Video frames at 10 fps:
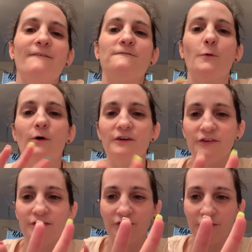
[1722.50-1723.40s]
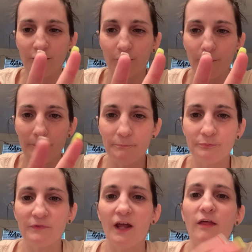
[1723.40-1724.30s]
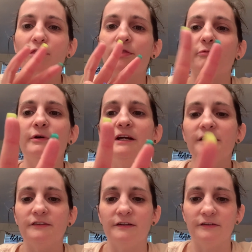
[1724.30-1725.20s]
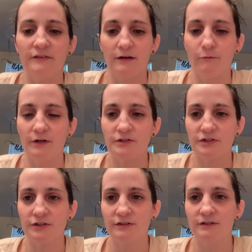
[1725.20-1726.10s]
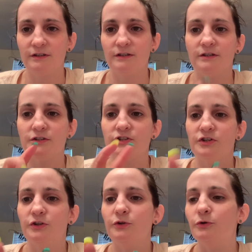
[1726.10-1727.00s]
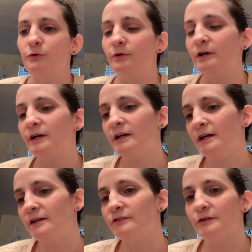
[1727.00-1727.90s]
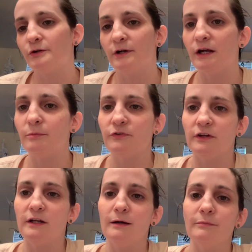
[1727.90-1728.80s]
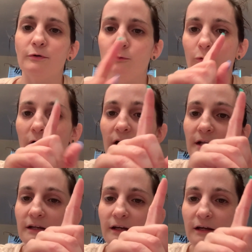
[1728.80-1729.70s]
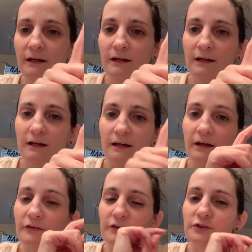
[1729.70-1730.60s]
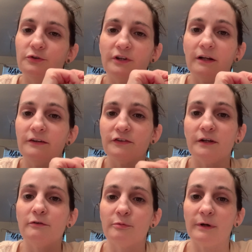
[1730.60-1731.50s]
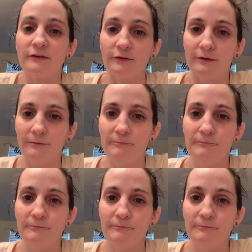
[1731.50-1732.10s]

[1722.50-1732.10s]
Four is the stew. Three is the sandwich. Two is the crepes. And number one is the Nutella stuffed pretzel.